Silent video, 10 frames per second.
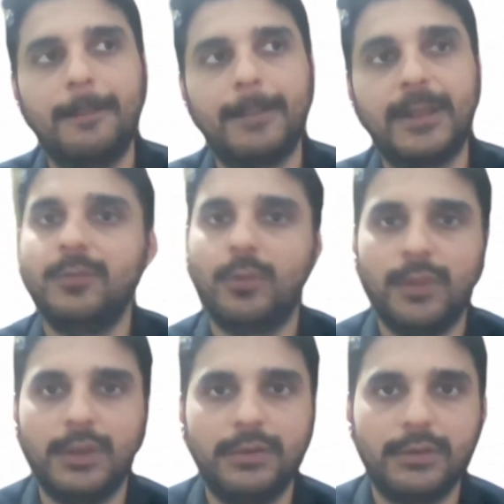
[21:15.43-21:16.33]
it is
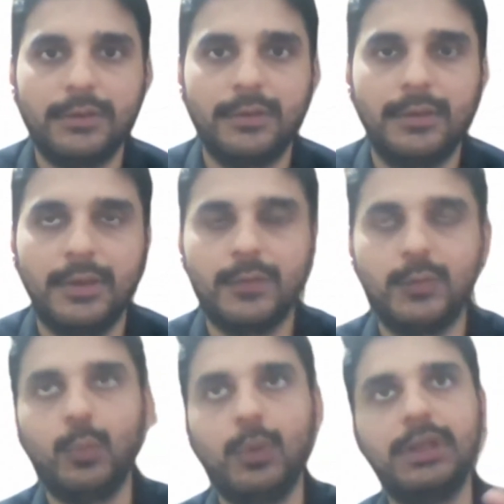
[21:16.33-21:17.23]
authentic?
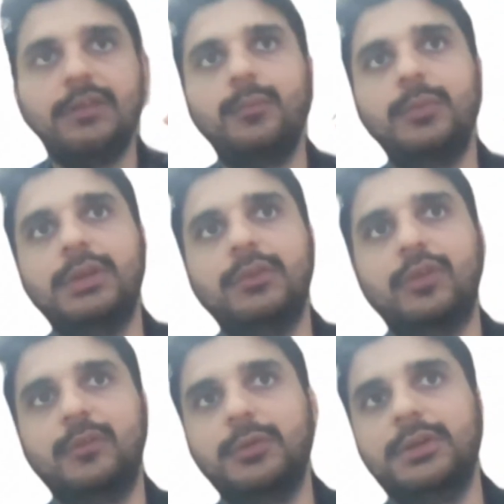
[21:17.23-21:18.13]
So when it is being
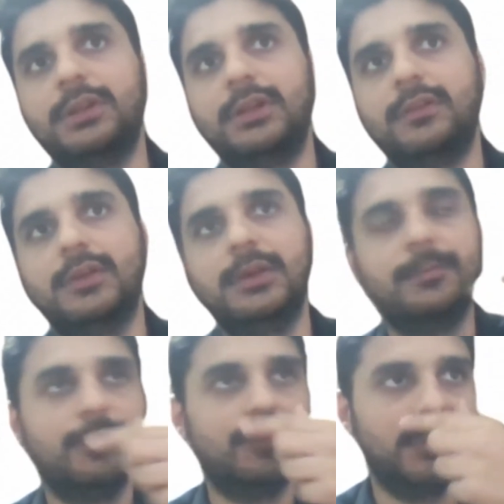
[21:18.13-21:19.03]
transmitted, let's say
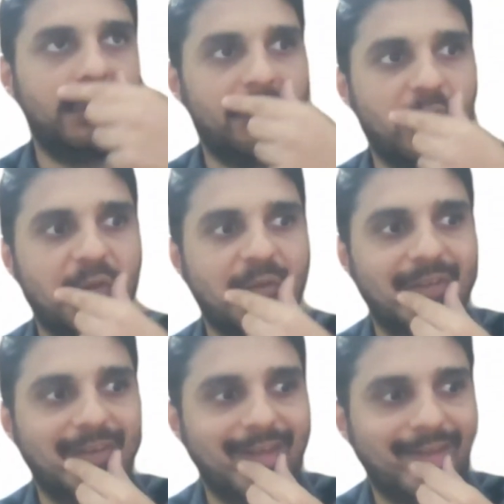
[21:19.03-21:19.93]
if the air
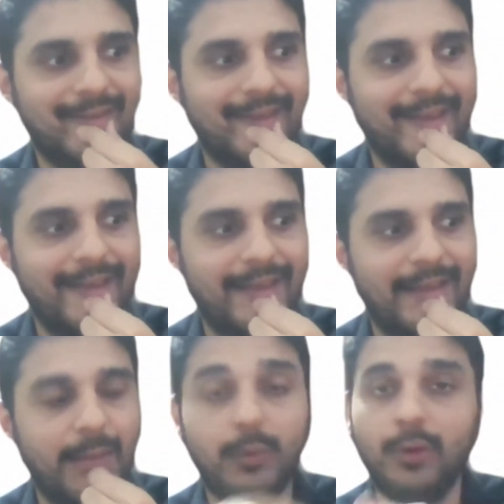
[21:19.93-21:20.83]
quality index,
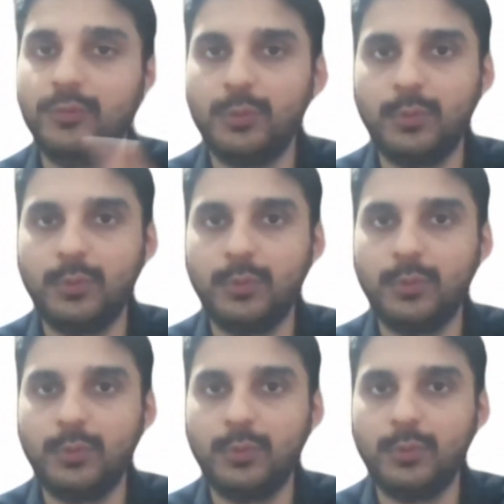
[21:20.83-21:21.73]
I'm not sure what
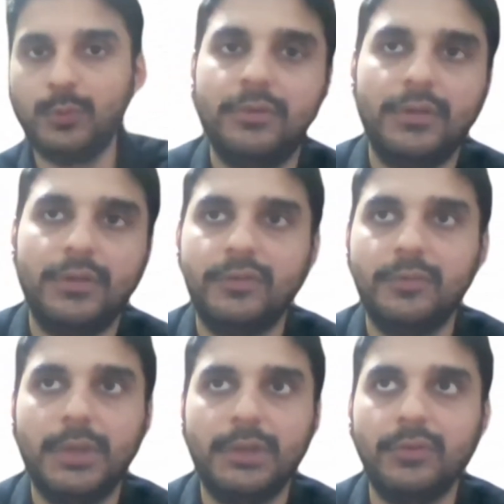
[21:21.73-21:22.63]
is the
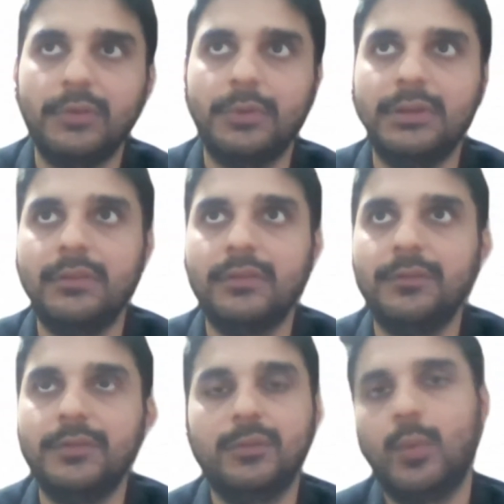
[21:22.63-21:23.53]
standardization metric, but let's say
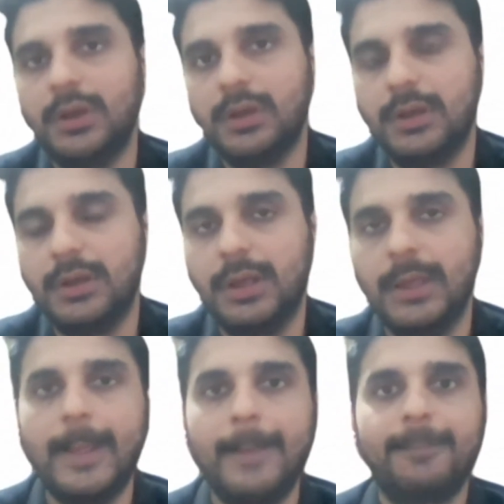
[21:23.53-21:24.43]
if it's 1.
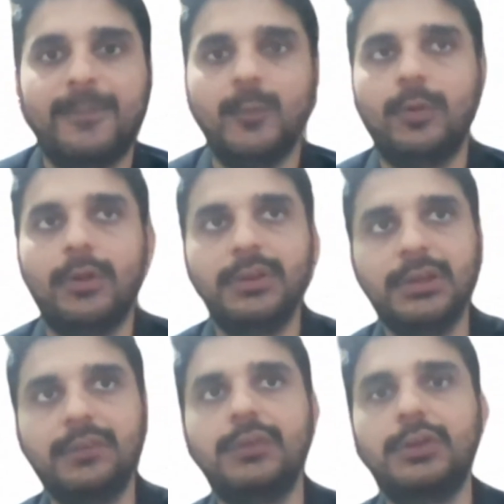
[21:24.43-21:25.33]
So
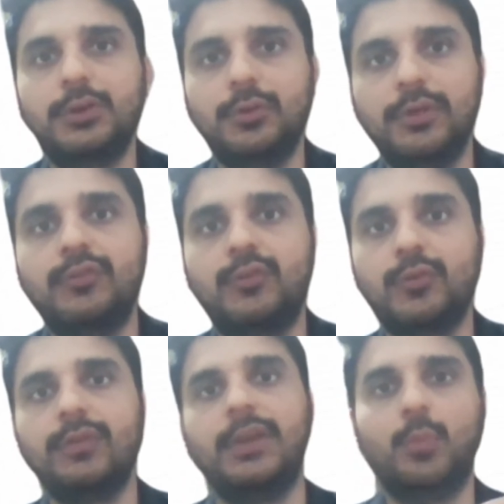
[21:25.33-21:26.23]
data security
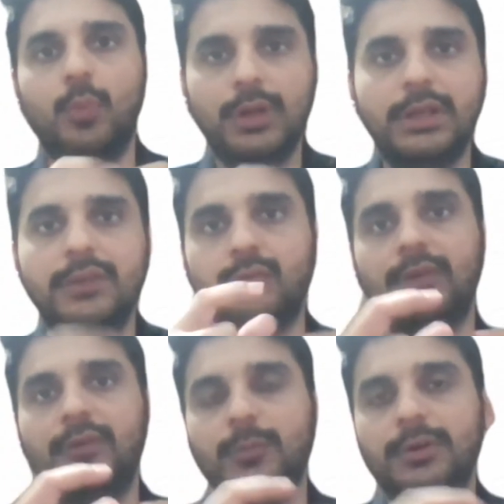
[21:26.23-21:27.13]
ensures that 1 is
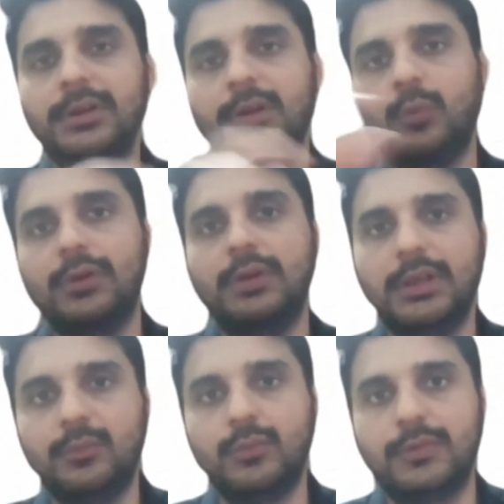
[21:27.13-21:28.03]
transmitted and 1
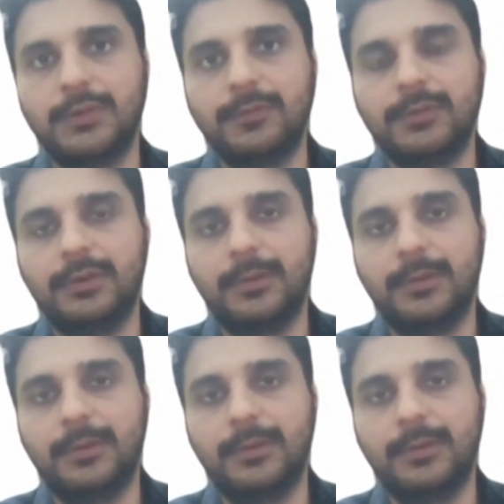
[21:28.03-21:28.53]
is received.